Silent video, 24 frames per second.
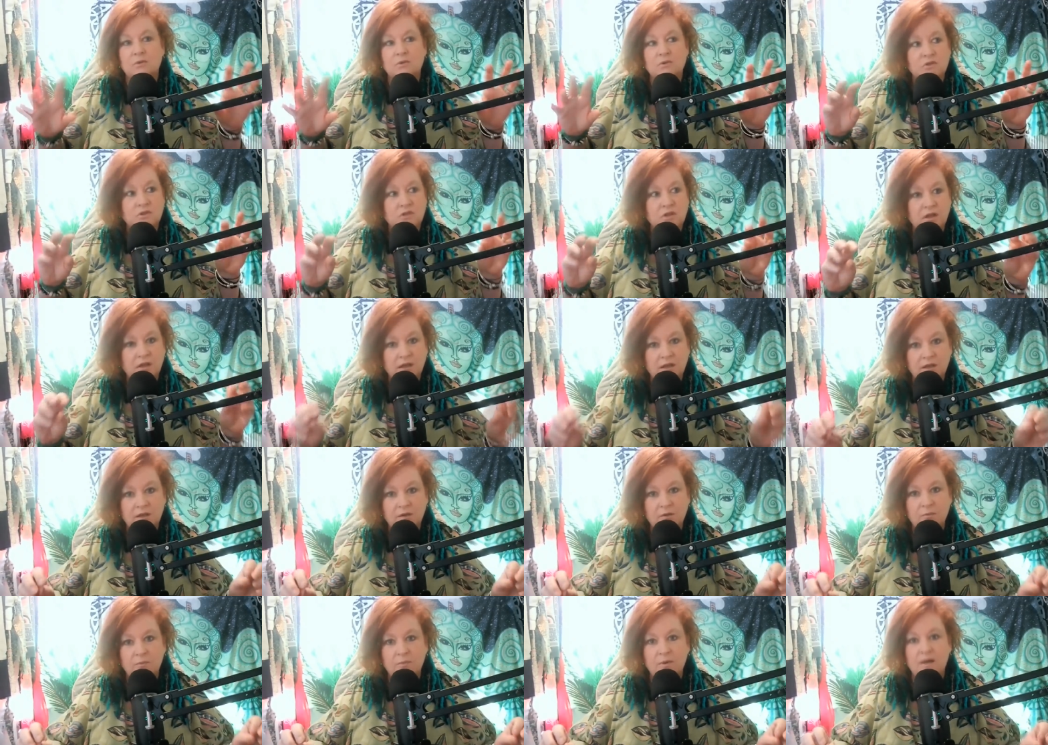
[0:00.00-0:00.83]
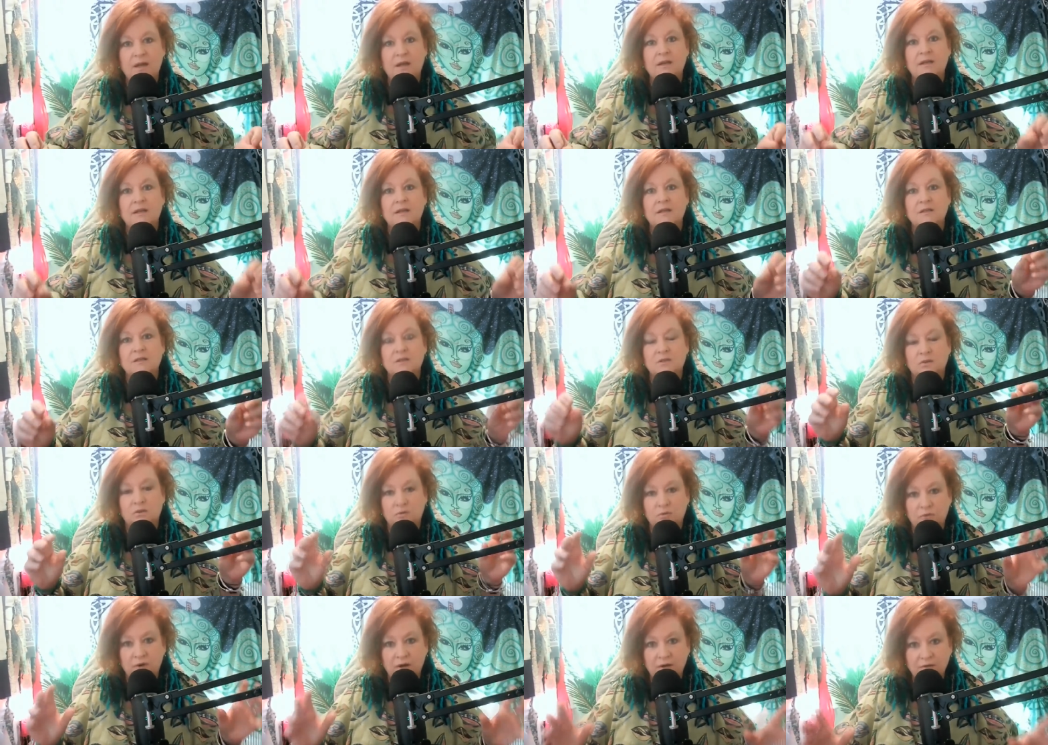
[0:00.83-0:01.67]
your psychic awareness,
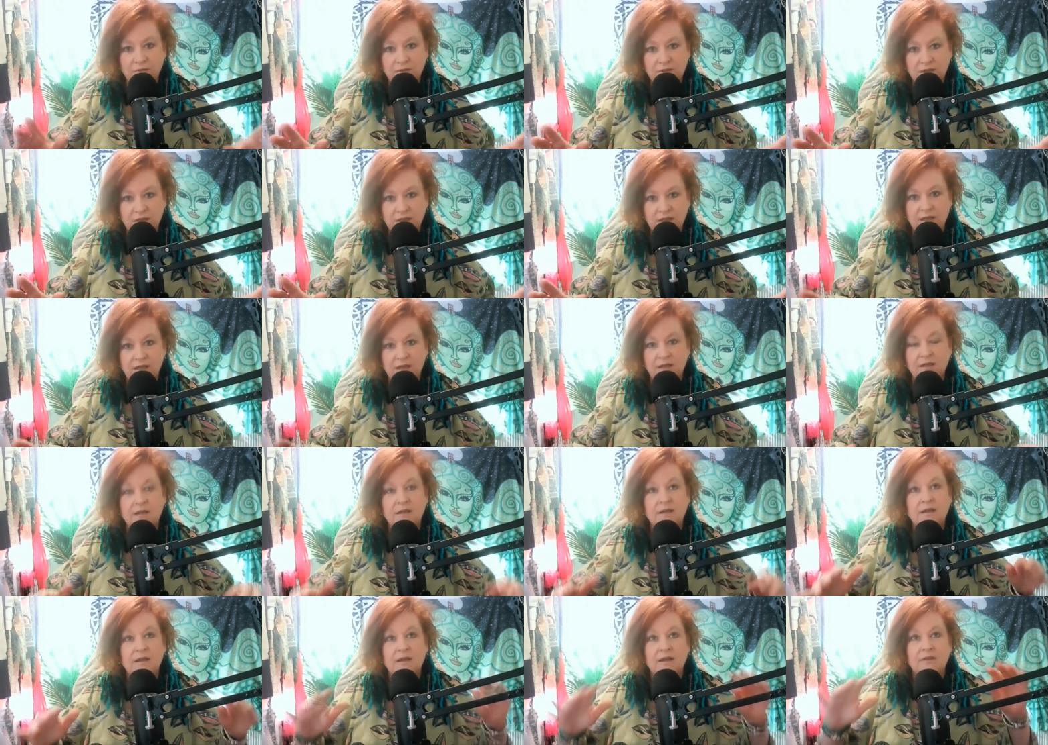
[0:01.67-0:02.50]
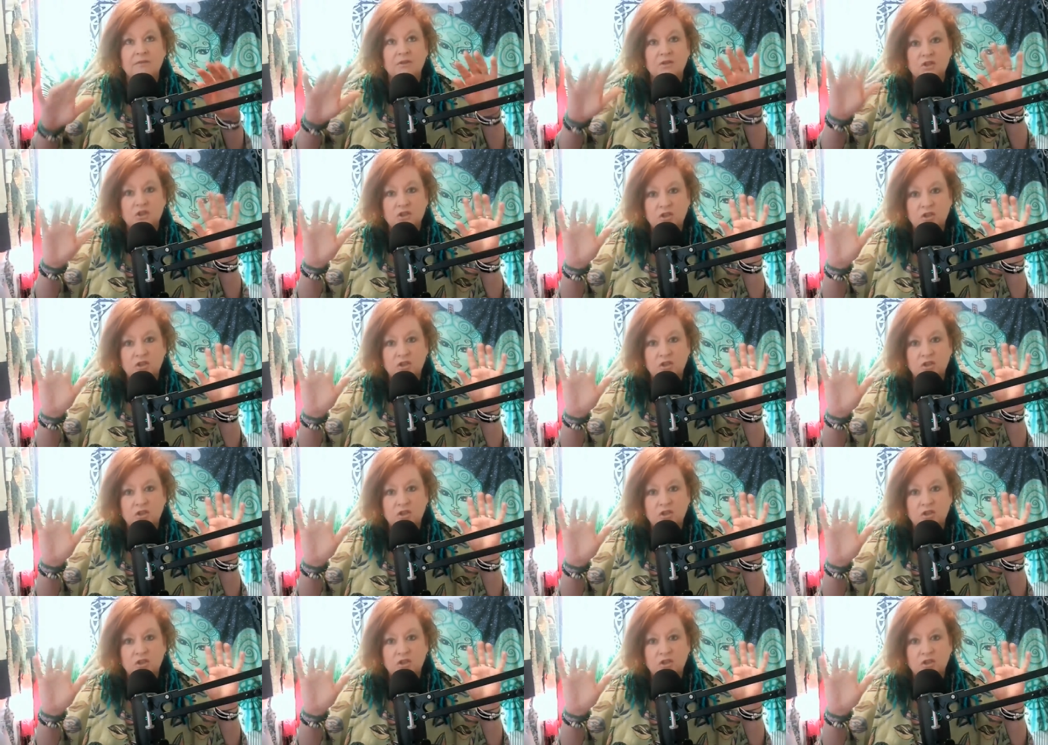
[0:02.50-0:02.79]
your grounding, the